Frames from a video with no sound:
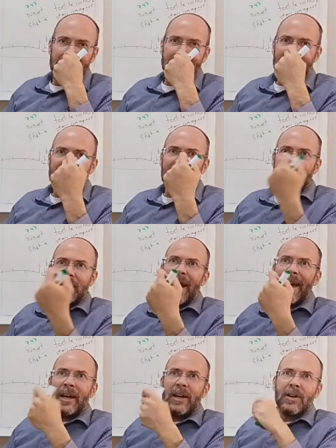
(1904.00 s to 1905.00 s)
that's like
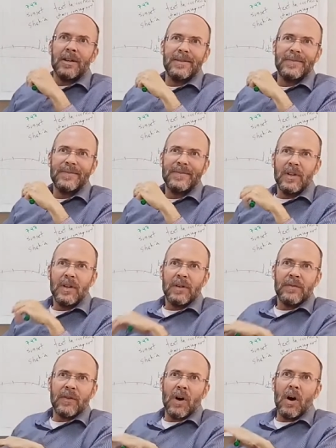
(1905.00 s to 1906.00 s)
the anchor
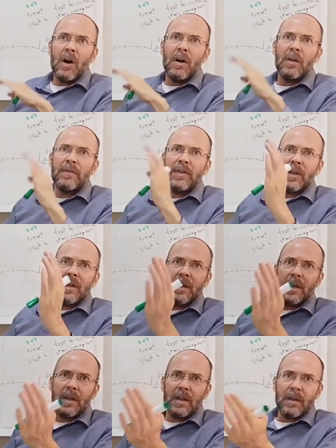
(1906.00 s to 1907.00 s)
for all
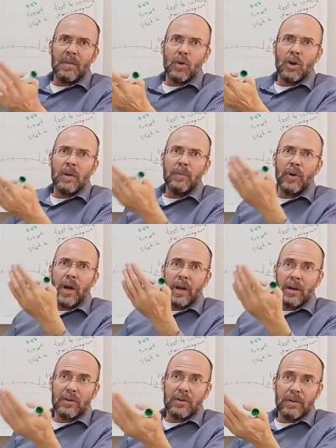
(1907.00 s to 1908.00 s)
the morning
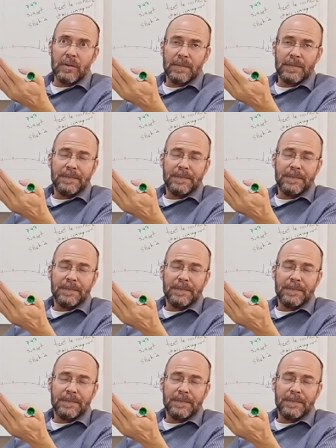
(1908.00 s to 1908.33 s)
prayers.